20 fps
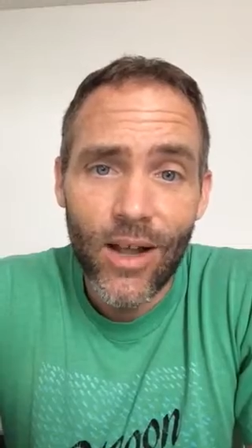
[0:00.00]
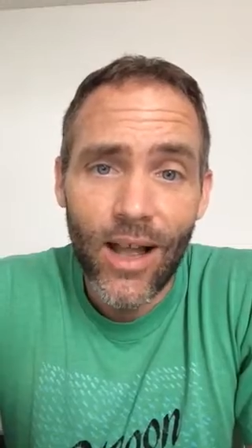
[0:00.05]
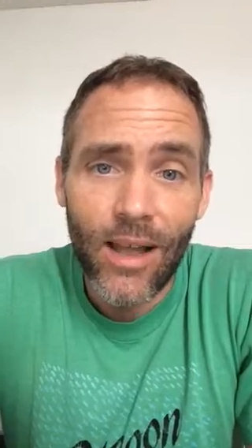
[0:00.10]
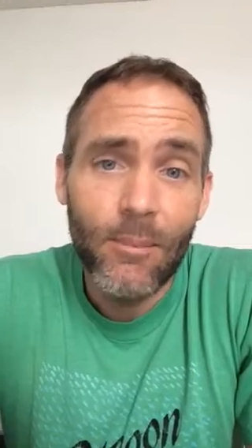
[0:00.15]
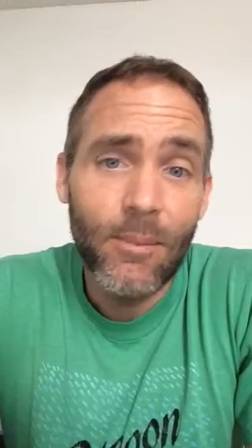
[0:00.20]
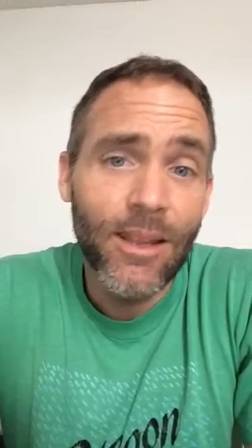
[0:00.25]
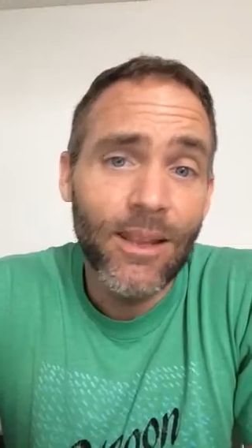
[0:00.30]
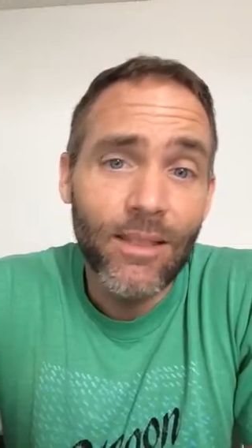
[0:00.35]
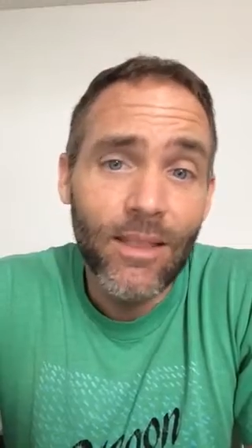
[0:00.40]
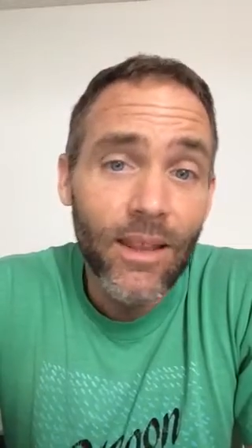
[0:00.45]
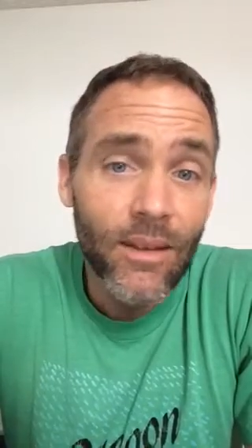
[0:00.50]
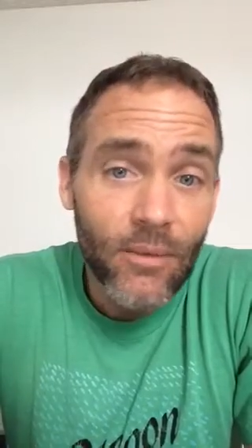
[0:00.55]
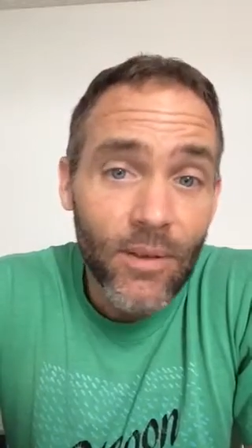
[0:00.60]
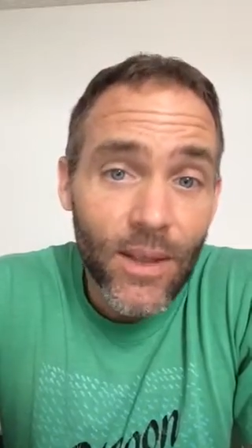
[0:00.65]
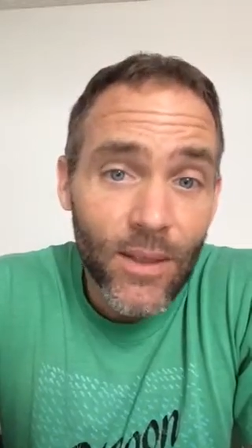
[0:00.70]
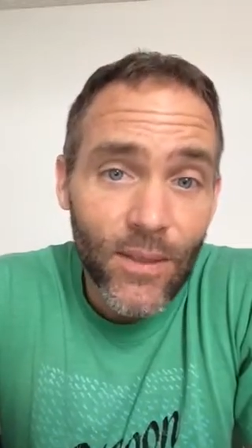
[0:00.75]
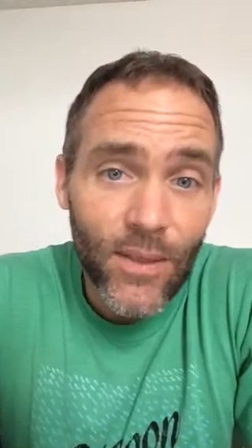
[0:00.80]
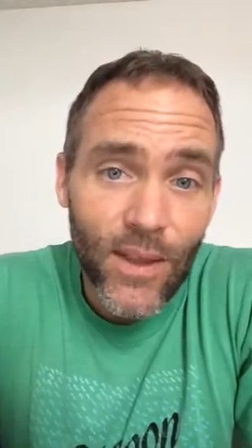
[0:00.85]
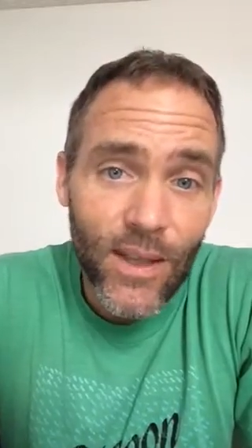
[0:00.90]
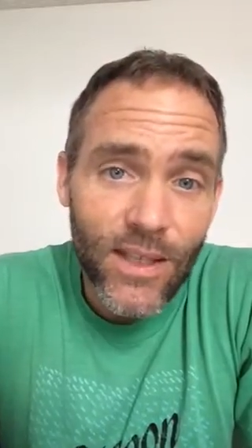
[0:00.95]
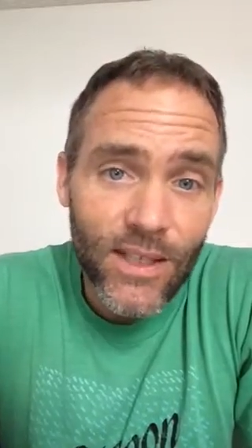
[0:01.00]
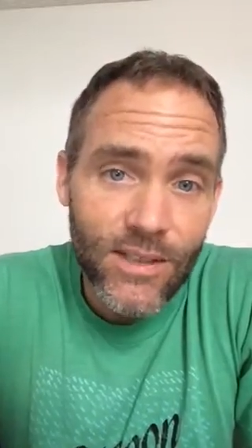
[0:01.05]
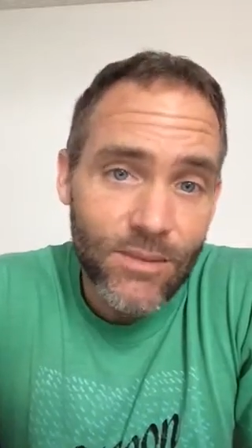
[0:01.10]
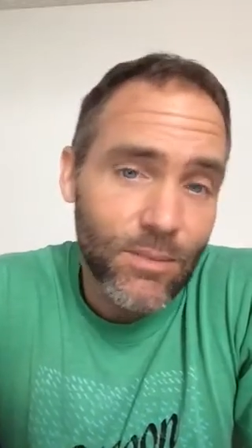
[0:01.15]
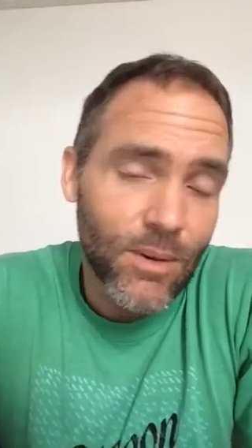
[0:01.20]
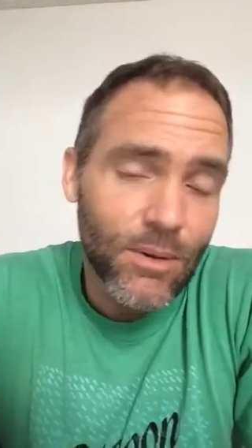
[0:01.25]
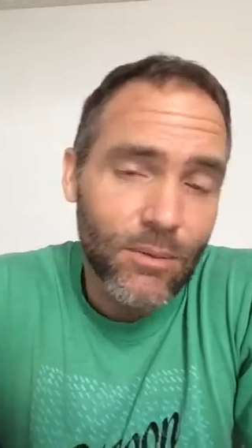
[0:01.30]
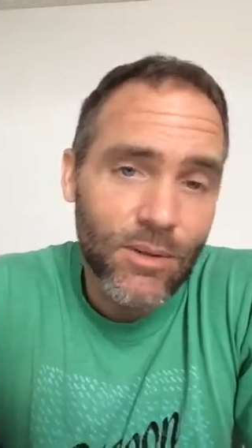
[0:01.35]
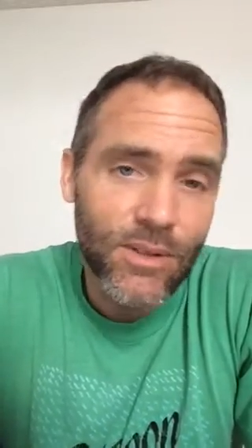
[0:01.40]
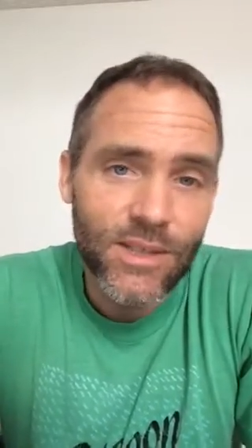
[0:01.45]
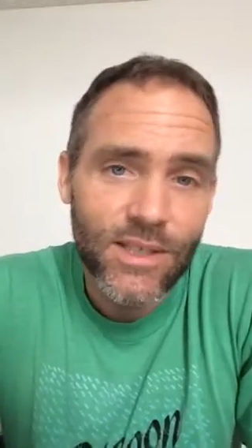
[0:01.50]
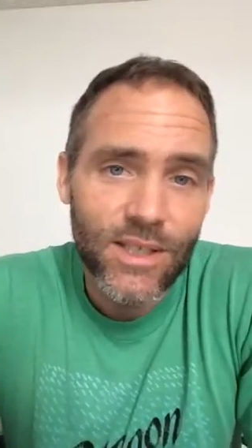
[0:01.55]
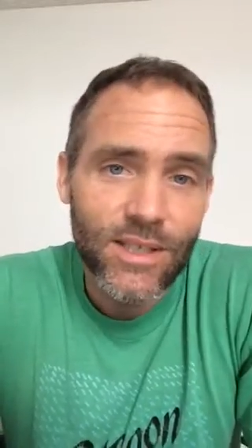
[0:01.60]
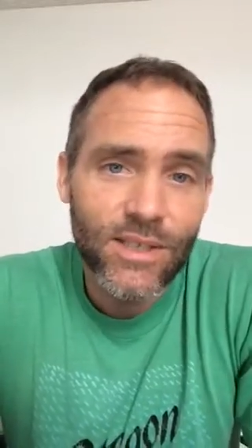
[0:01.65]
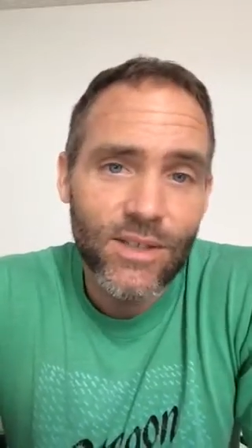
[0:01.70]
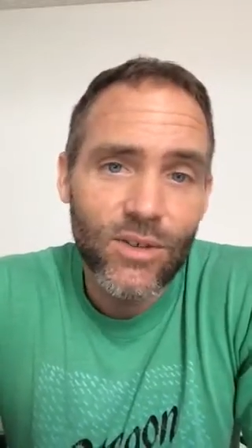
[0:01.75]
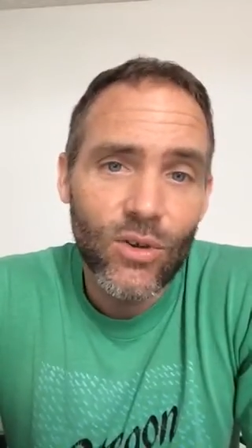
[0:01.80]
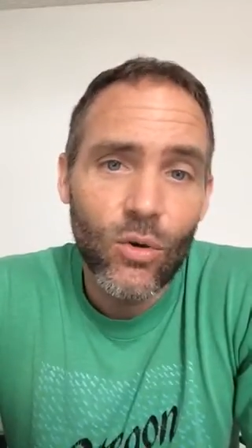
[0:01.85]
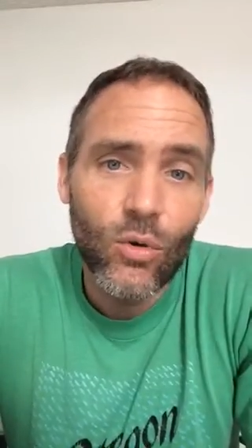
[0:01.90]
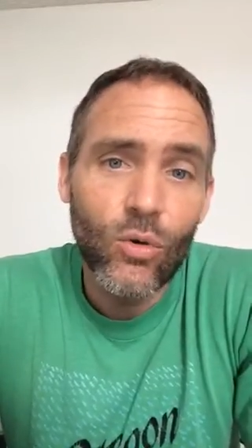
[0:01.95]
I mean living things, but we're
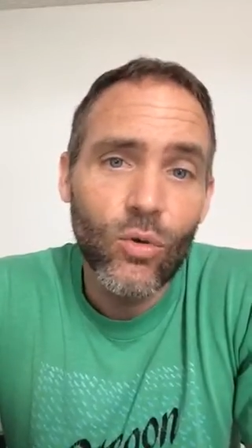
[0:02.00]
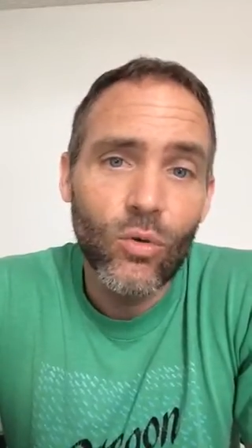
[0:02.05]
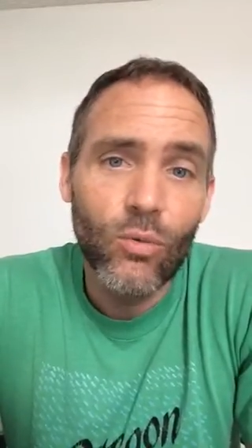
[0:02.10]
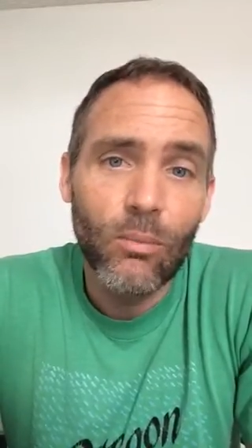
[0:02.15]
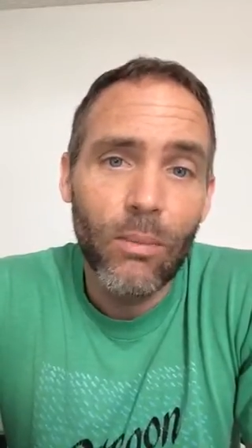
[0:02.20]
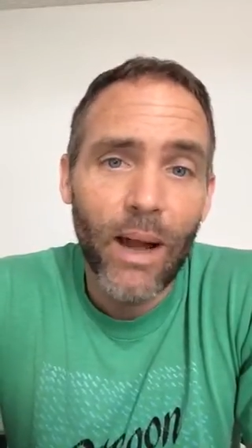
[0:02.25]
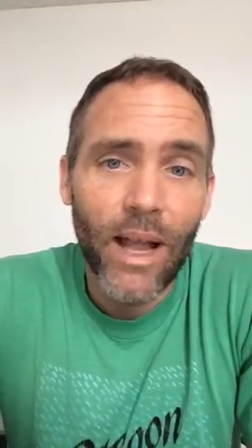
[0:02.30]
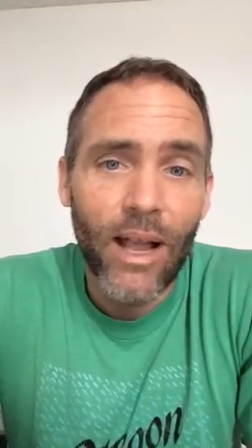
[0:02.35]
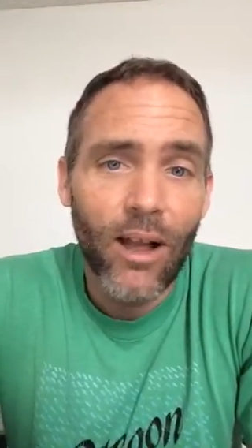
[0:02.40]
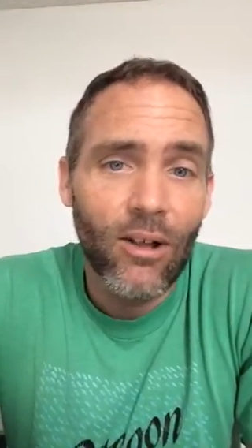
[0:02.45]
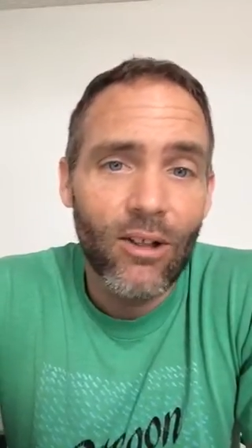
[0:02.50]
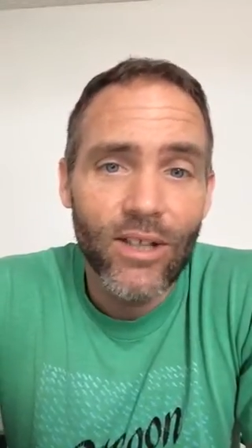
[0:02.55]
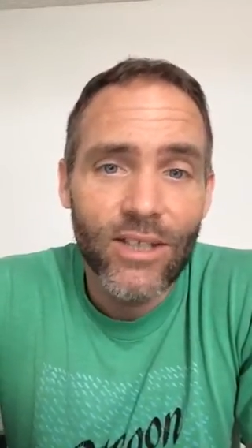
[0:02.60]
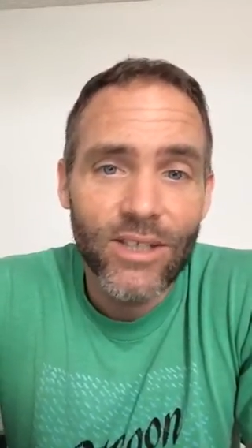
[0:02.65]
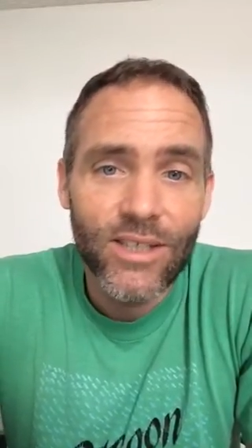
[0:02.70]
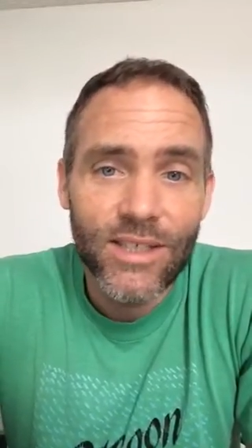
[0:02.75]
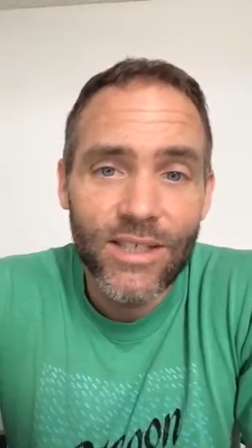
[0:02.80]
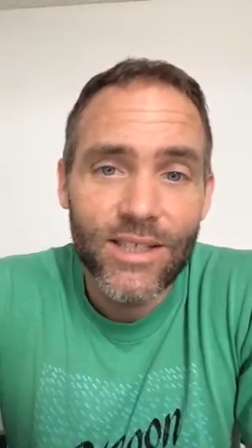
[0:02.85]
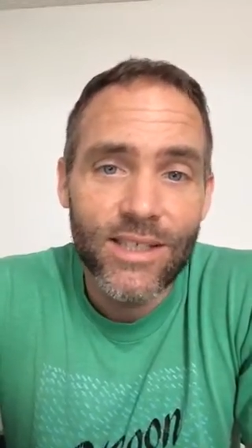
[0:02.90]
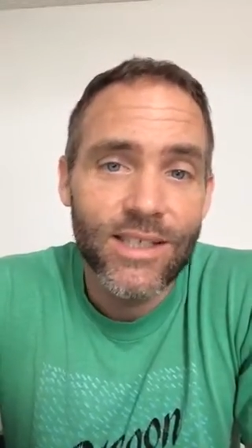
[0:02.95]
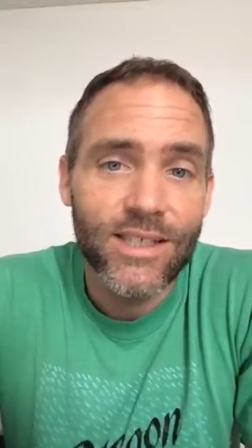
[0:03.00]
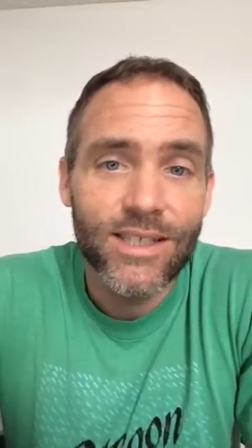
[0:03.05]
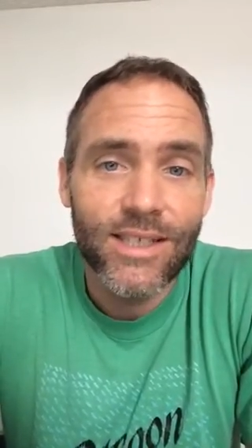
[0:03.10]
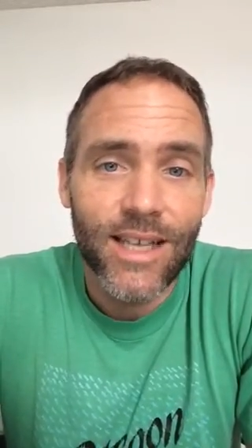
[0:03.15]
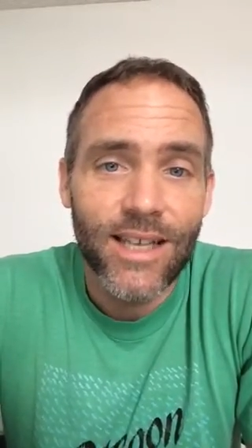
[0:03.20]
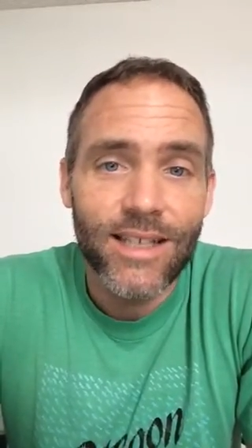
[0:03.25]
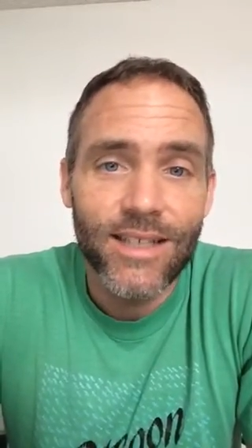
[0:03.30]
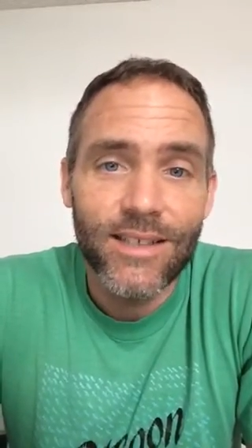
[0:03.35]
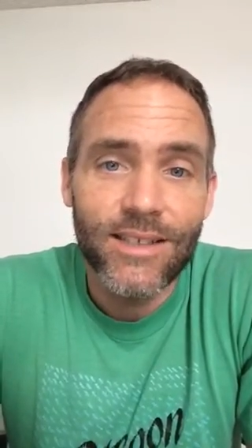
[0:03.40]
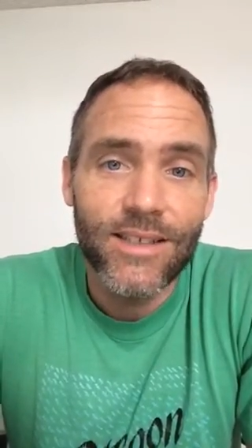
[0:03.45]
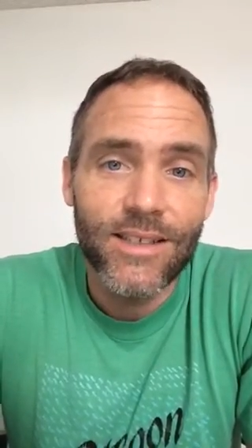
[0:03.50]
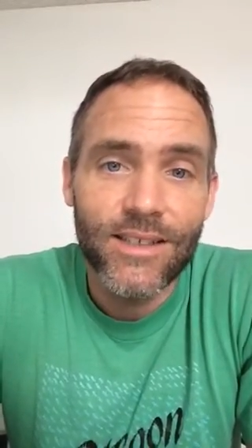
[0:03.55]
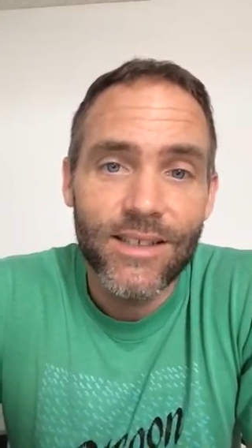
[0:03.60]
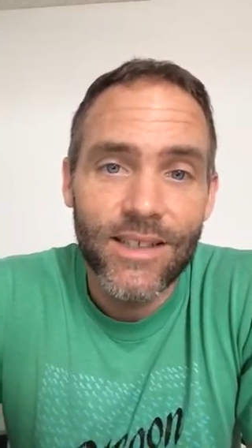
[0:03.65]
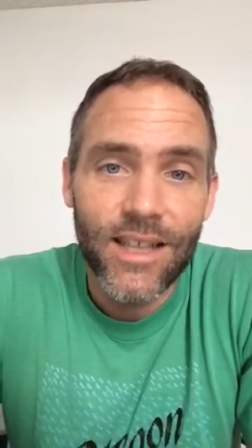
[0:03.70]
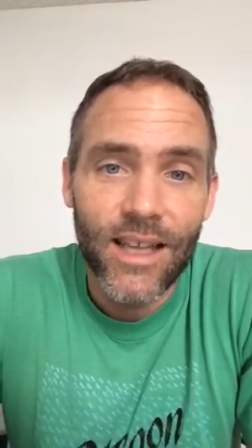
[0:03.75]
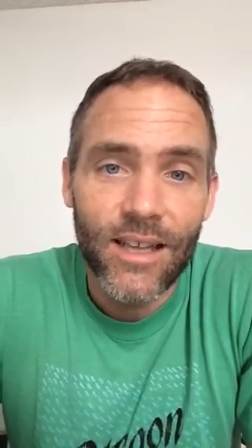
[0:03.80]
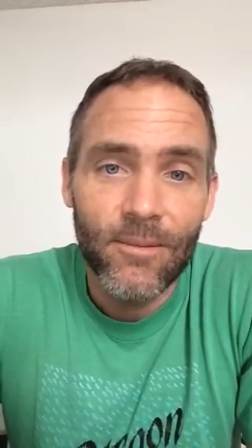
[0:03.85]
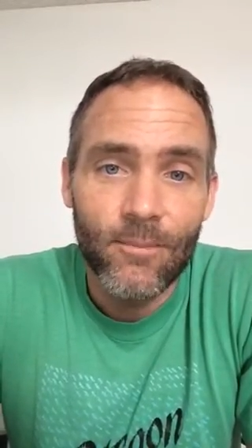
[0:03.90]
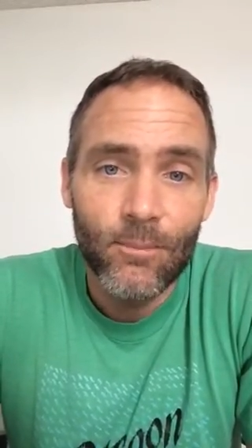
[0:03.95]
such cool biologists and
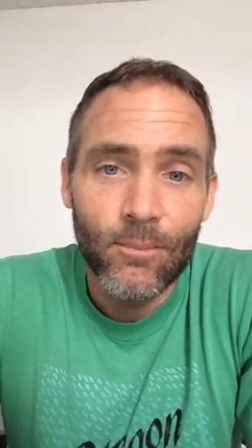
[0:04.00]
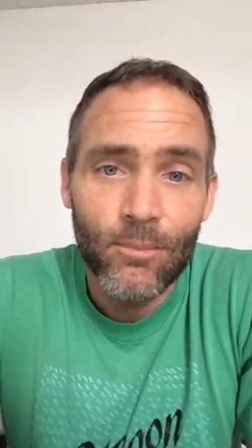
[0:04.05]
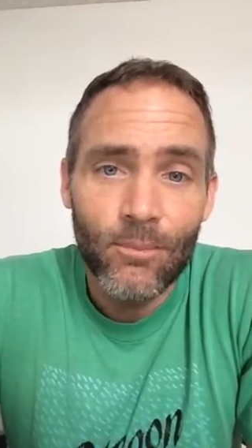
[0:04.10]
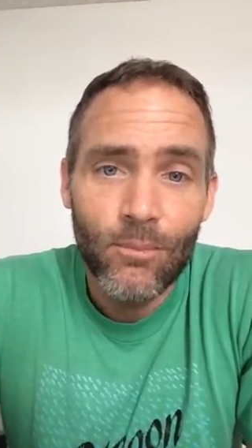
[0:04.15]
scientists that